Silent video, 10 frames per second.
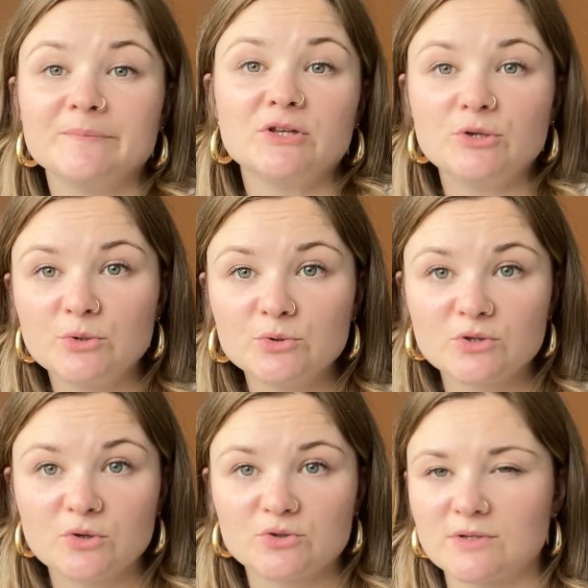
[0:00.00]
to use
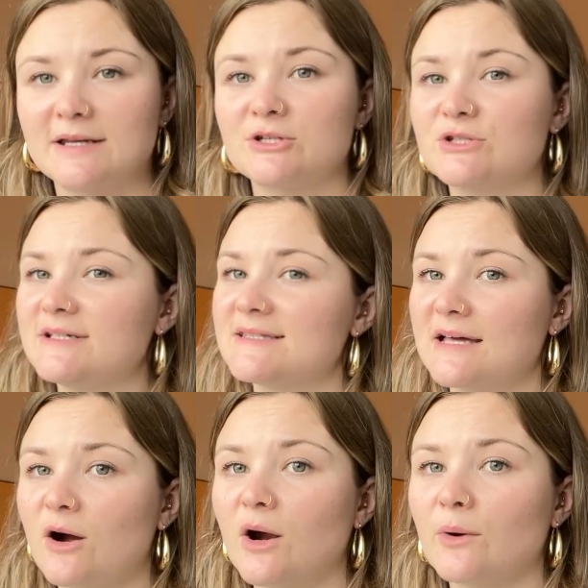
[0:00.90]
those strategies
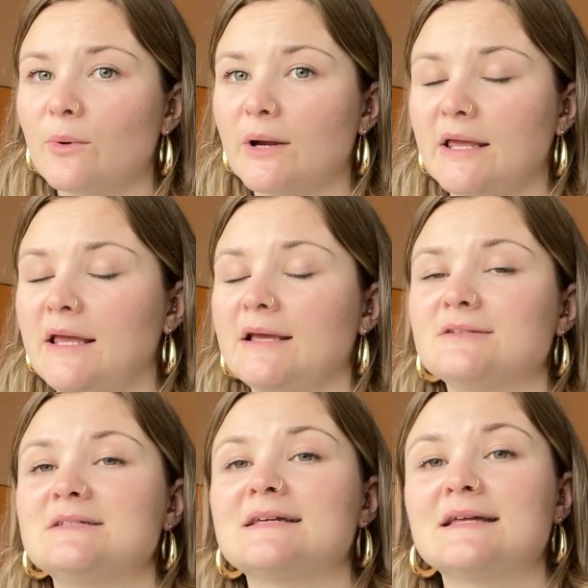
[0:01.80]
that are working
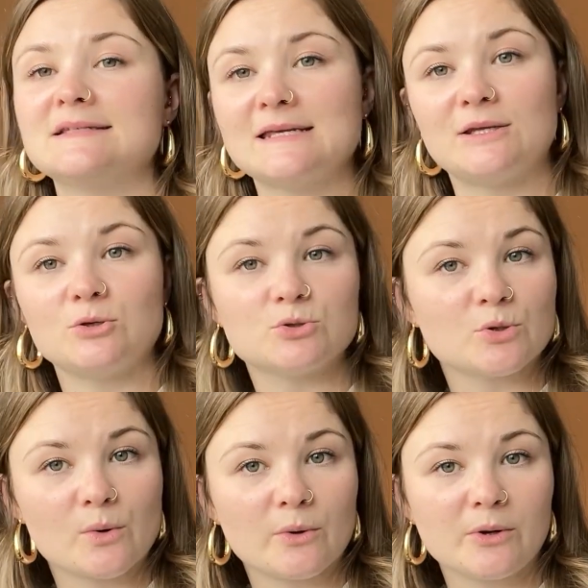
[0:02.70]
to continue to
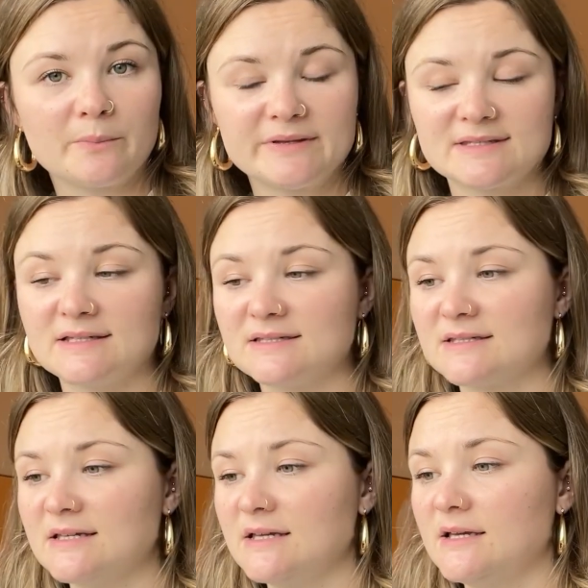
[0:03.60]
grow your
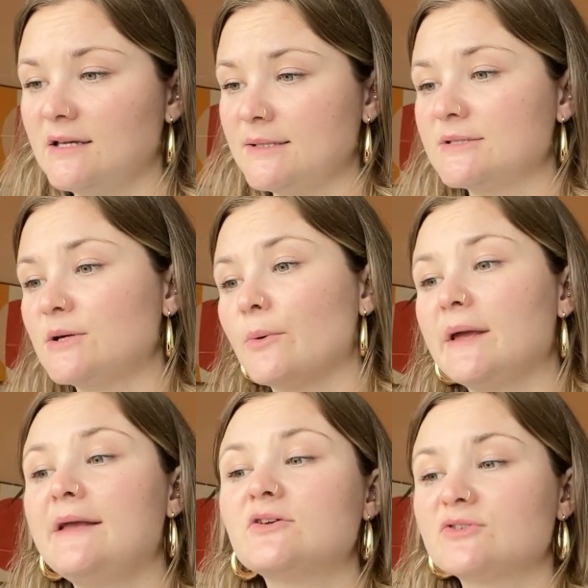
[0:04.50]
business. So
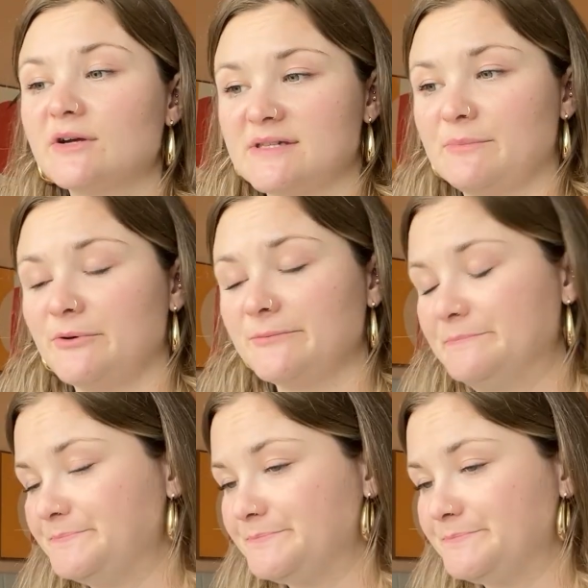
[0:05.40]
here's our example.